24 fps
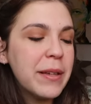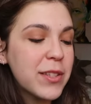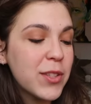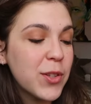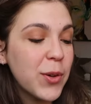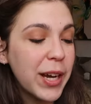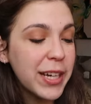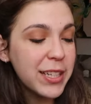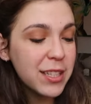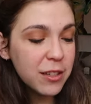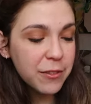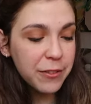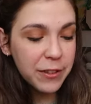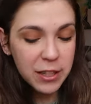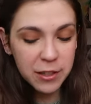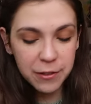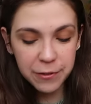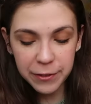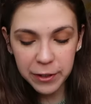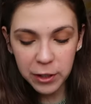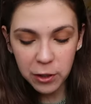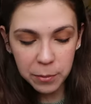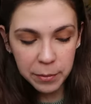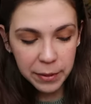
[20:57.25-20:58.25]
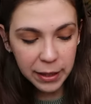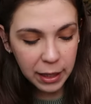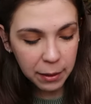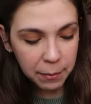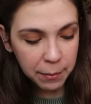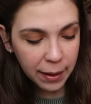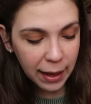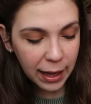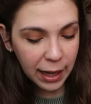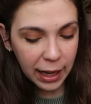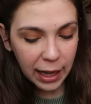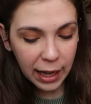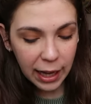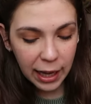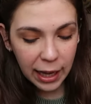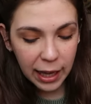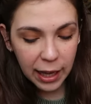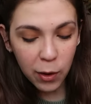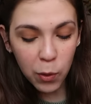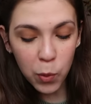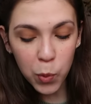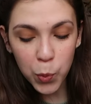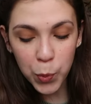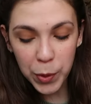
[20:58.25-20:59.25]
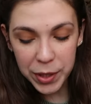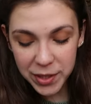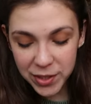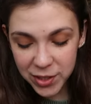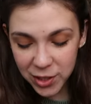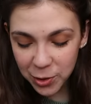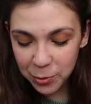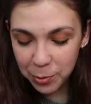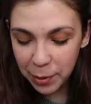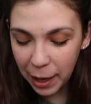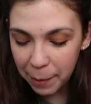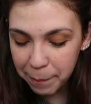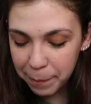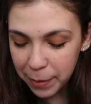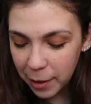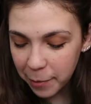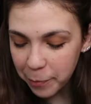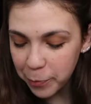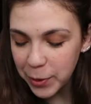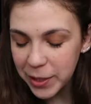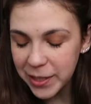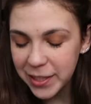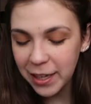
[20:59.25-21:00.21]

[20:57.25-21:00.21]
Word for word: So I just finished filming my winter wrap up,